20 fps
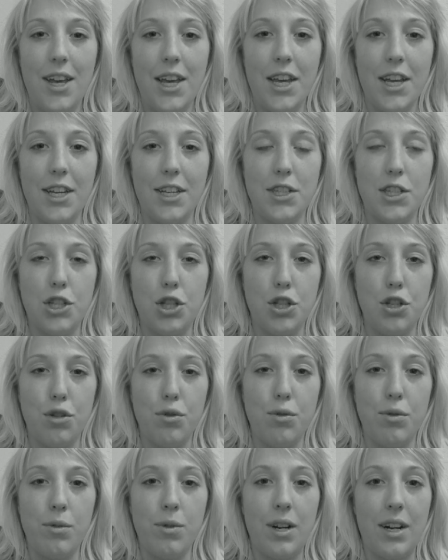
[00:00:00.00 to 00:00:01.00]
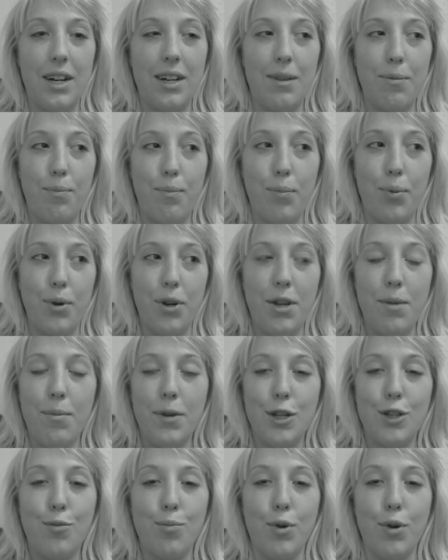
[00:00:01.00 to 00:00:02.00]
is to pretty
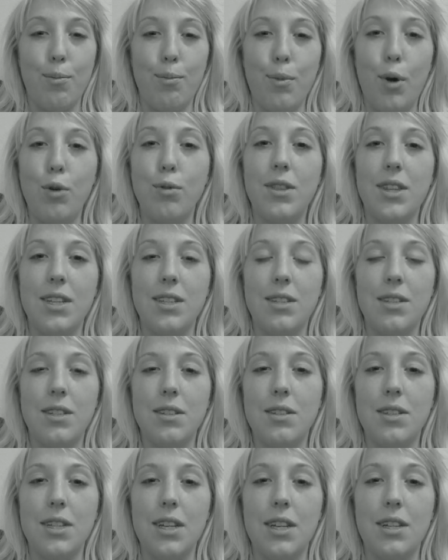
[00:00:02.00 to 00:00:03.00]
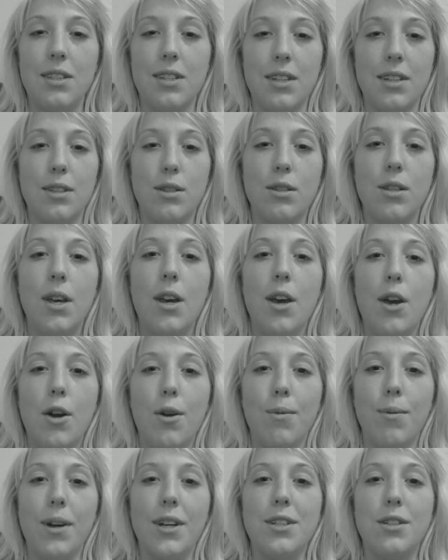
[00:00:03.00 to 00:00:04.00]
much promote this disease. Let's
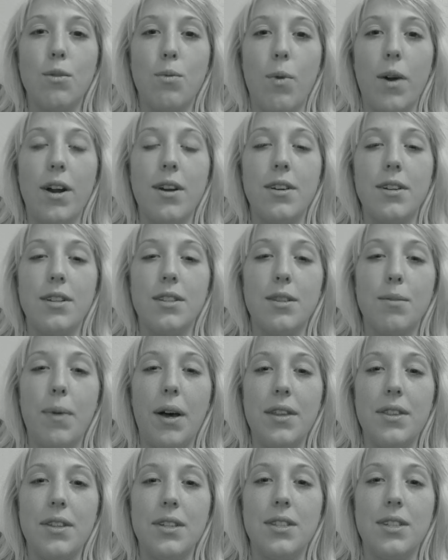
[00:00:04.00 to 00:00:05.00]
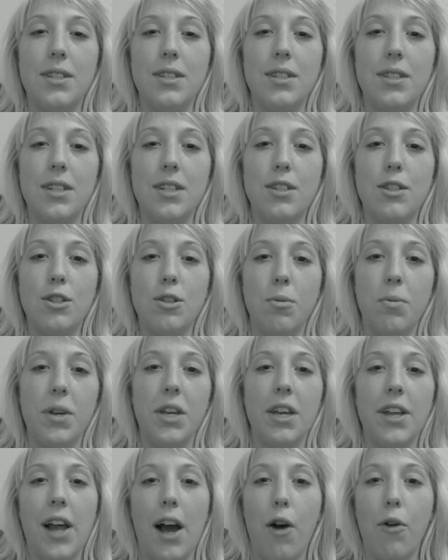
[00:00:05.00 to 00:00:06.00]
raise awareness about this disease so we
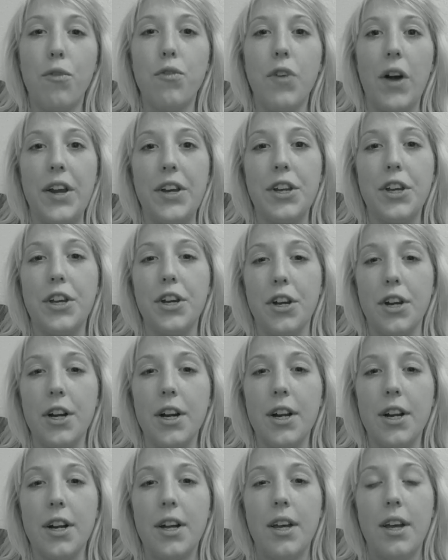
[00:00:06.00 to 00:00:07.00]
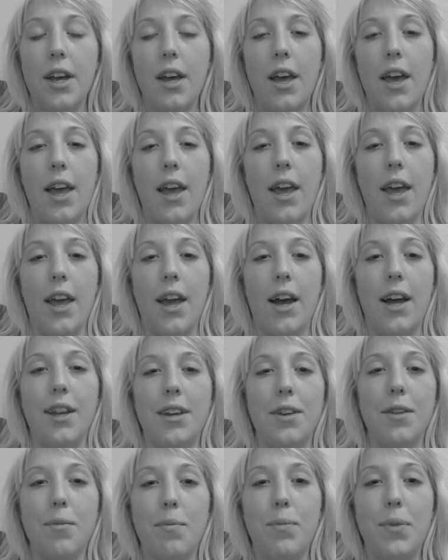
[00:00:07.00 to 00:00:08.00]
can help find a cure.
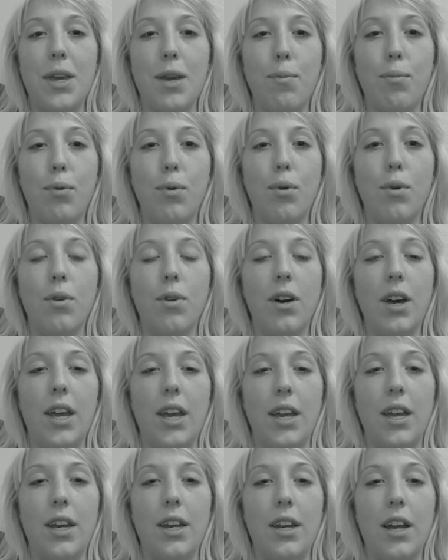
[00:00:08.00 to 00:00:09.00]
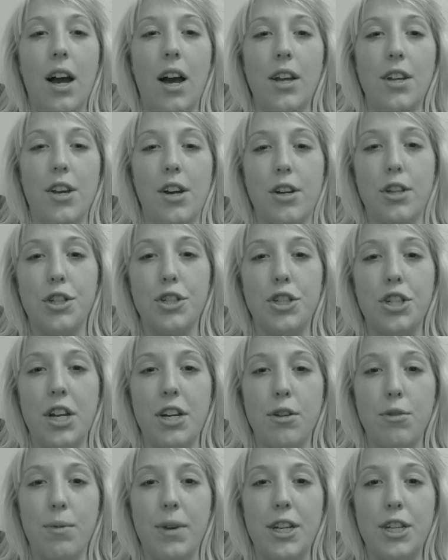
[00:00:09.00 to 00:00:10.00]
And people in a younger
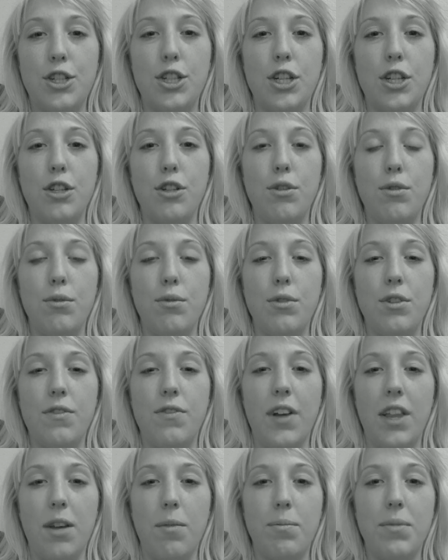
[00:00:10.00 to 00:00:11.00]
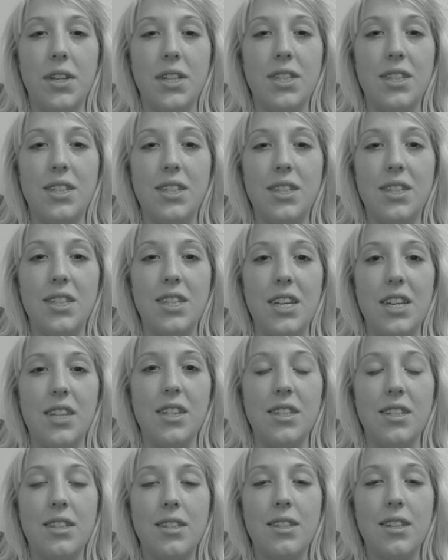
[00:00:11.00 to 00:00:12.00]
generation who develop this
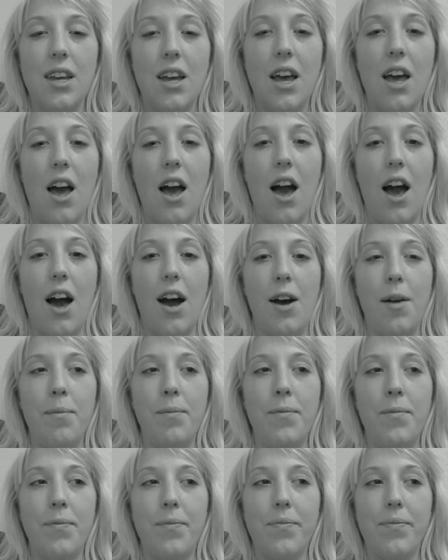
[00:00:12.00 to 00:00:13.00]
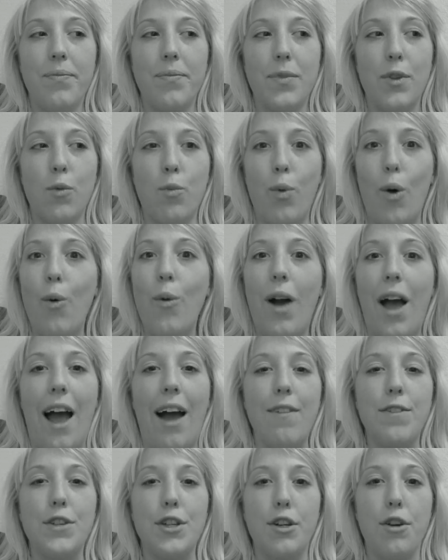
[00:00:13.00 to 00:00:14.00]
disease won't
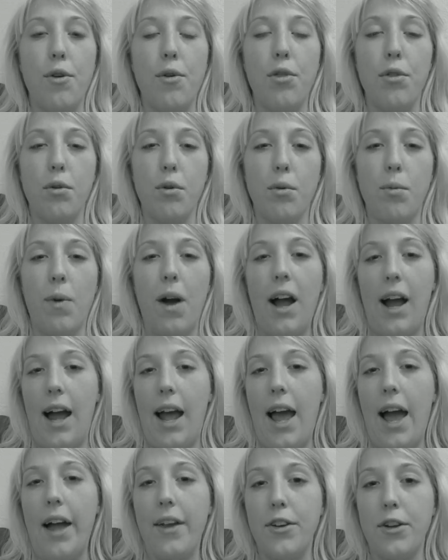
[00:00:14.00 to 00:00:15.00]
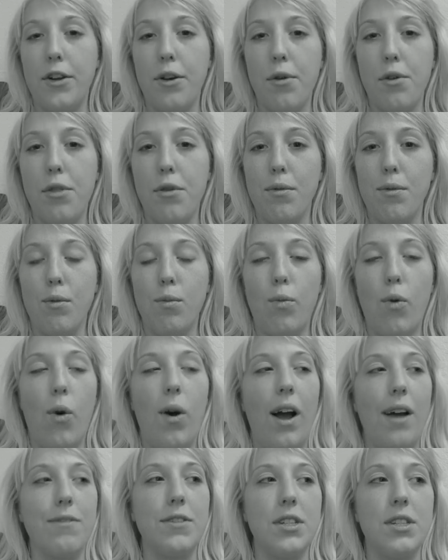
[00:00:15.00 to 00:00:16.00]
have to go through what I had to go through,
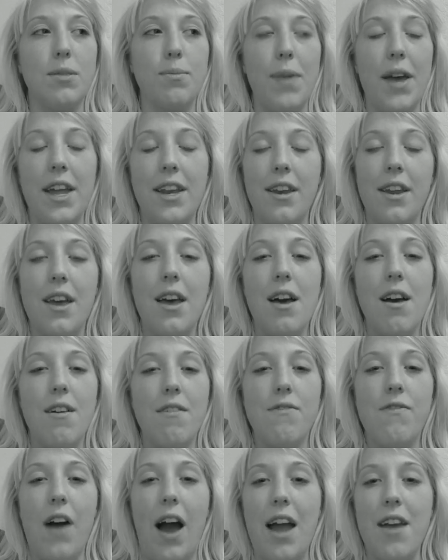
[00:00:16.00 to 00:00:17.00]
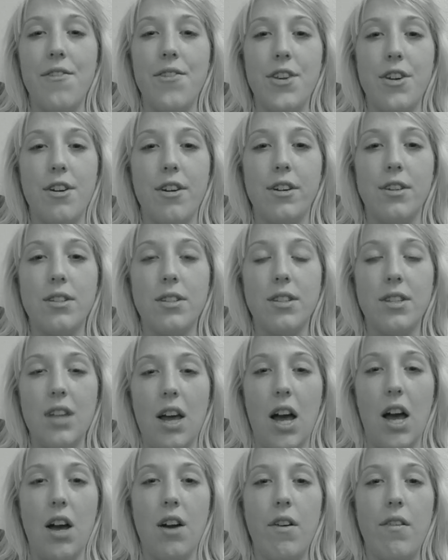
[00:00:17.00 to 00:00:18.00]
won't have to spend 5 years
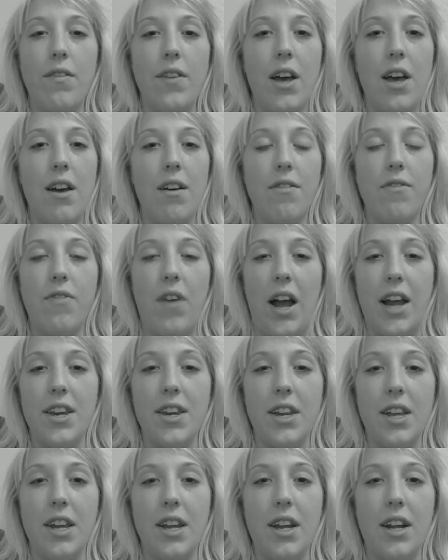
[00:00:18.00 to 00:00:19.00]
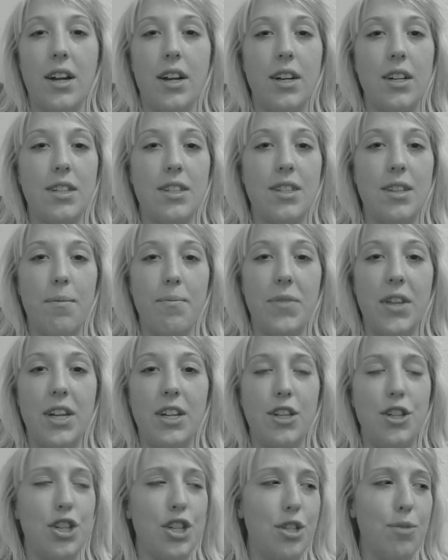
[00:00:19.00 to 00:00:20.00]
of finding
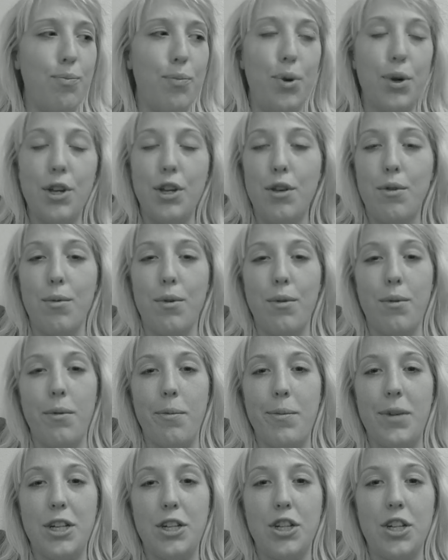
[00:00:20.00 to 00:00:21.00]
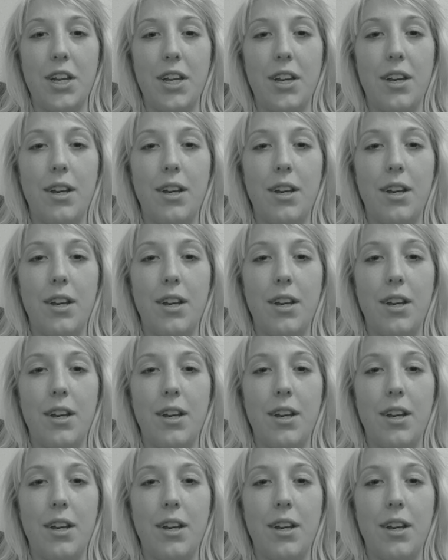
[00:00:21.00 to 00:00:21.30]
something to just put you in remission.